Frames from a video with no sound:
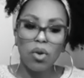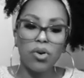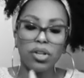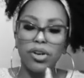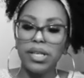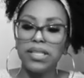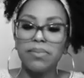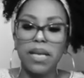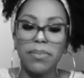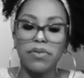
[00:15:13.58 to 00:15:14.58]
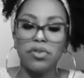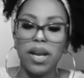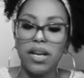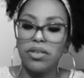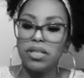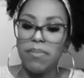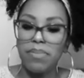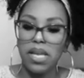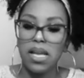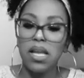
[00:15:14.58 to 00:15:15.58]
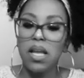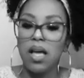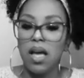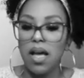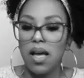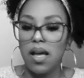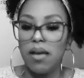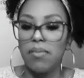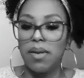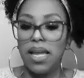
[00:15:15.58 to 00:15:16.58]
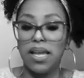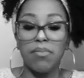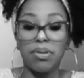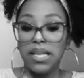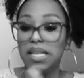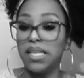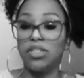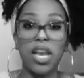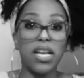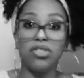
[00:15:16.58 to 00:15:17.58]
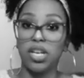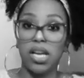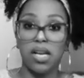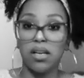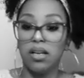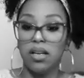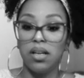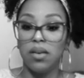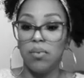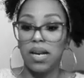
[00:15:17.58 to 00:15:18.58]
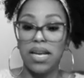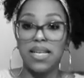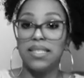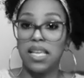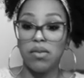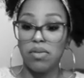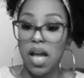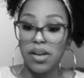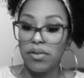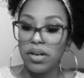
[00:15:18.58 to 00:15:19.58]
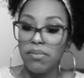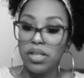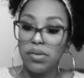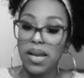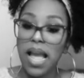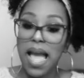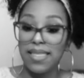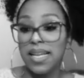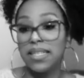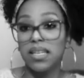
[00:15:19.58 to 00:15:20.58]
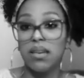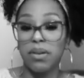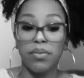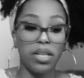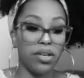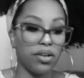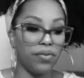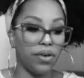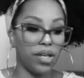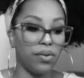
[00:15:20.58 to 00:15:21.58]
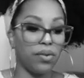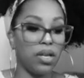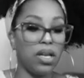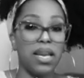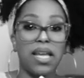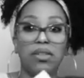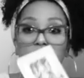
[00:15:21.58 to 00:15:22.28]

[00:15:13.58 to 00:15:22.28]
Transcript: or learning some type of trade or something, and completely changing what it is that you thought you were going to be doing. I think it's going to be really good for you. Now, you